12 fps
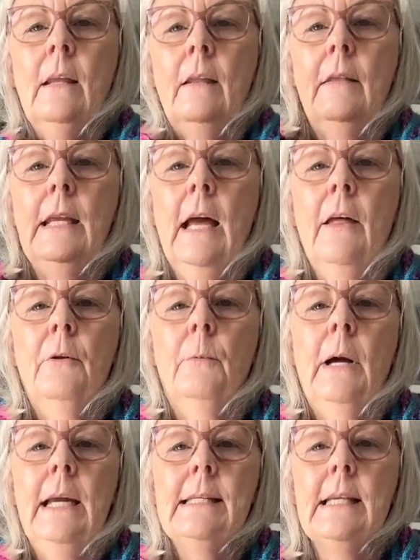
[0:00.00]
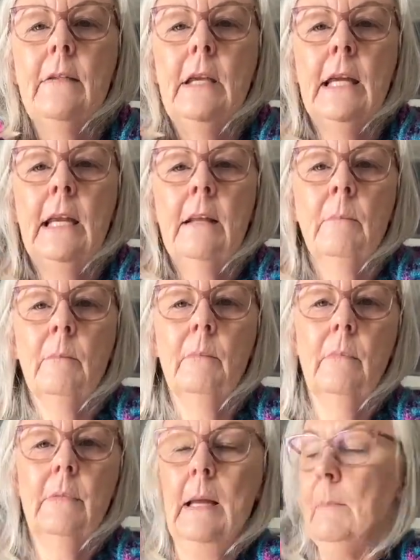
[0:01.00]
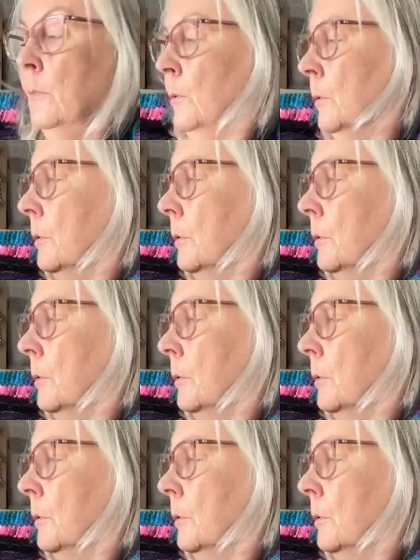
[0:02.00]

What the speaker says: the other way, so that you're getting that more